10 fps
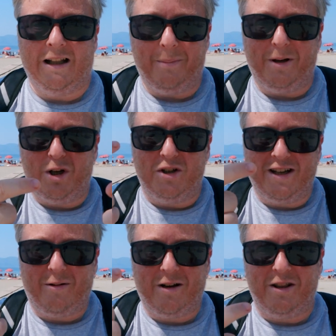Let me know
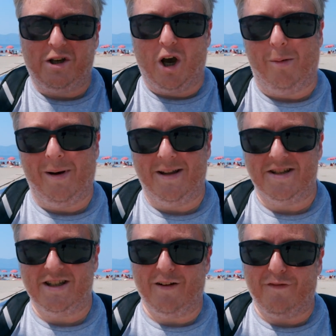down in the
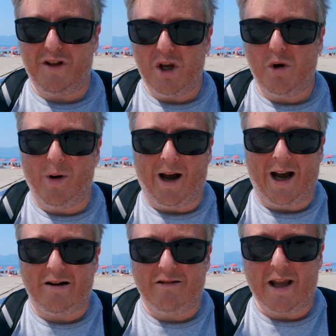comments if you
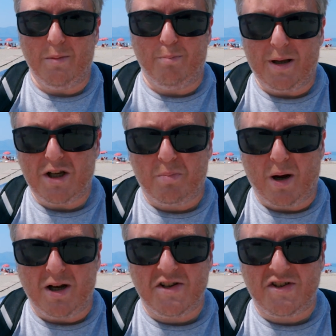are a beach
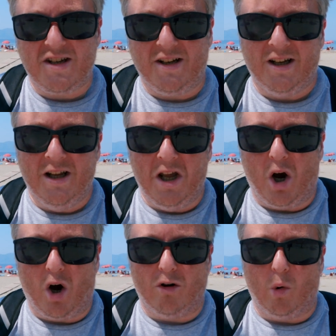person
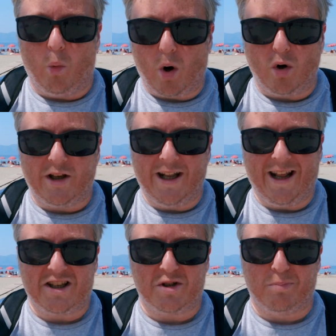or a walking,
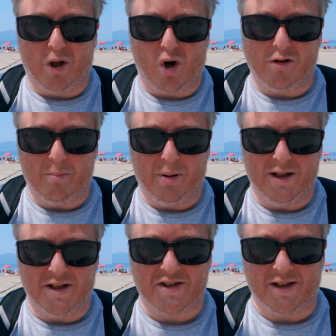exploring
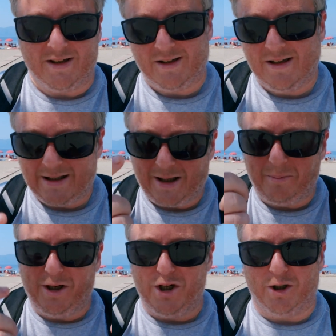person. Let
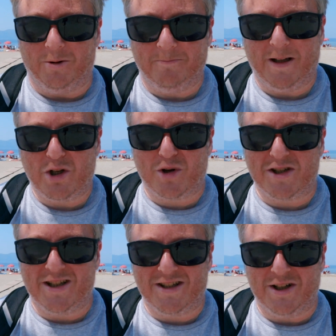me know,
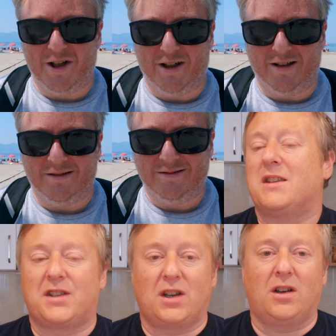interested to know.
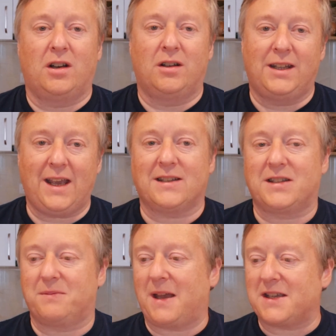So
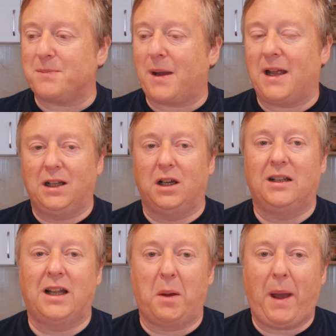yes, that's my
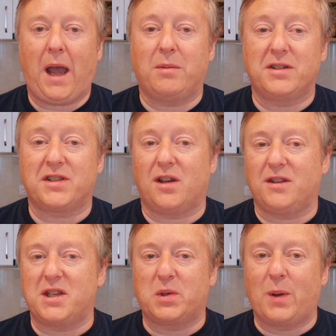little apartment tour.
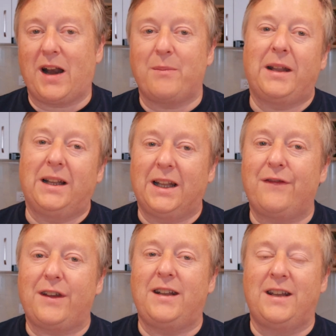This is where I've been
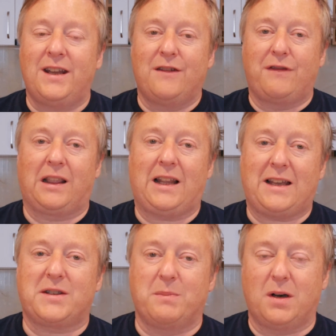living for the
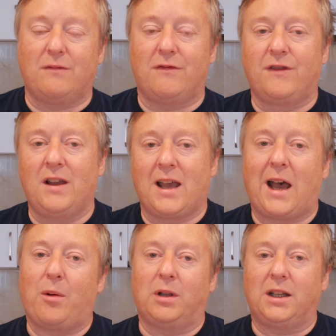last month.
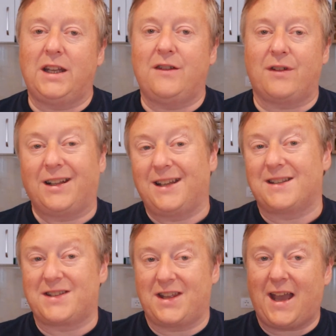I will leave a
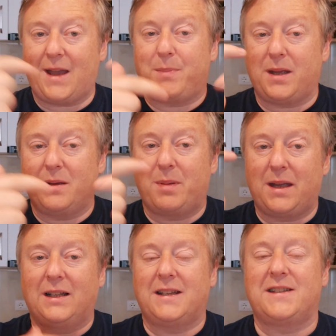link to the
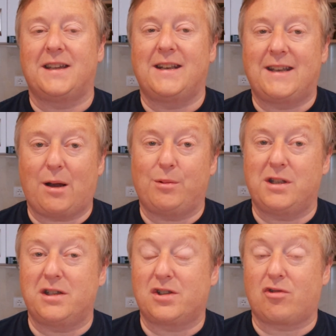Airbnb listing down in
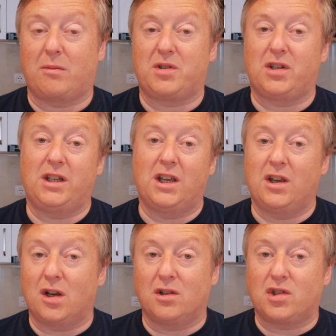the description. You
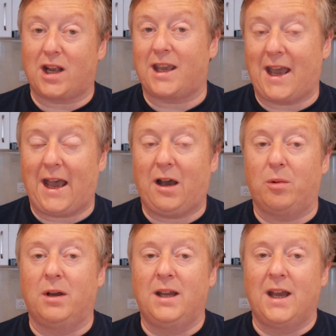can go and check it
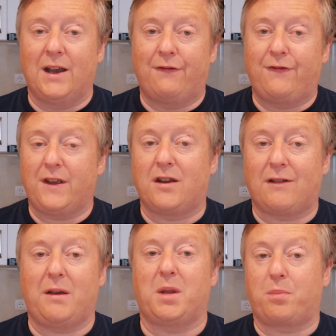out and figure
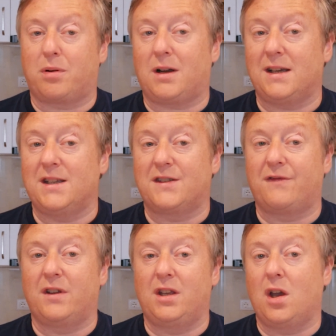out the price
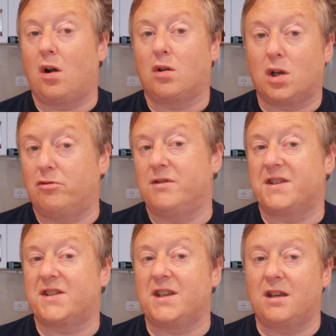for your
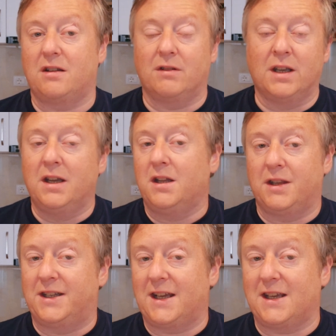currency and
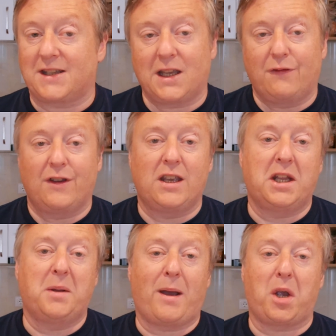the dates that you're
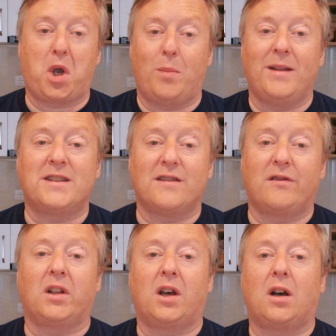thinking about coming to
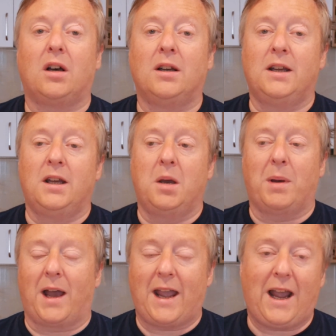Vlore.
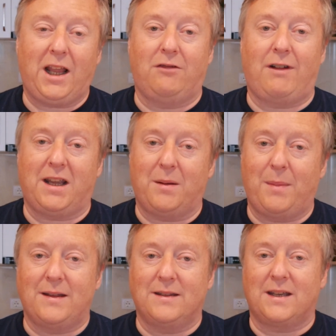But I highly
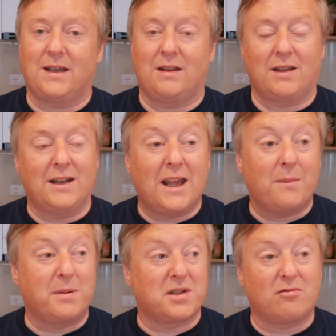recommend it. The
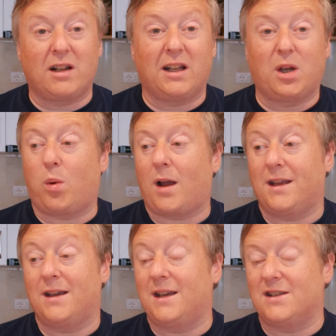neighbours are really
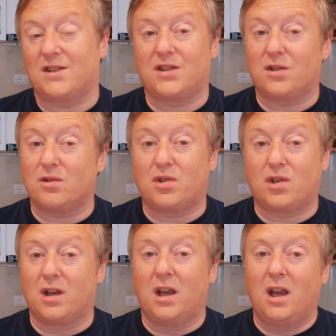quiet. It's
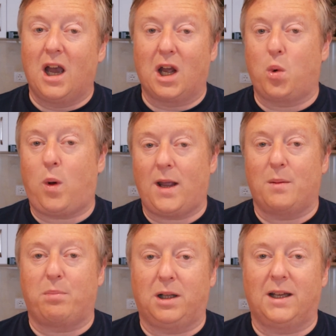such a
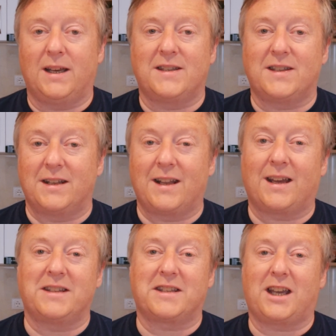quiet place at
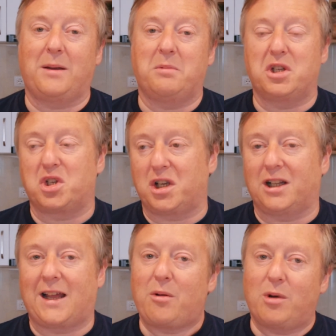night time to
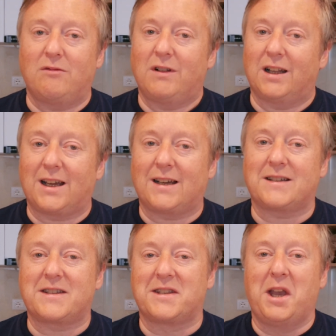chill out and
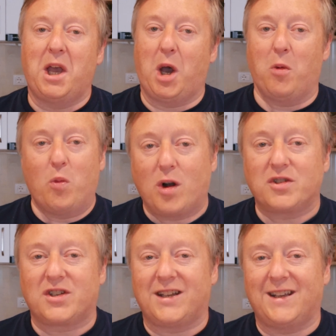relax and
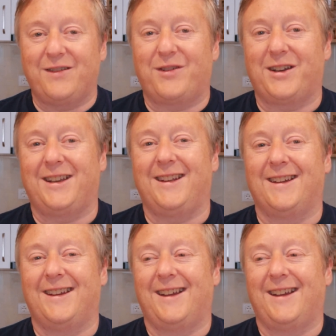watch TV.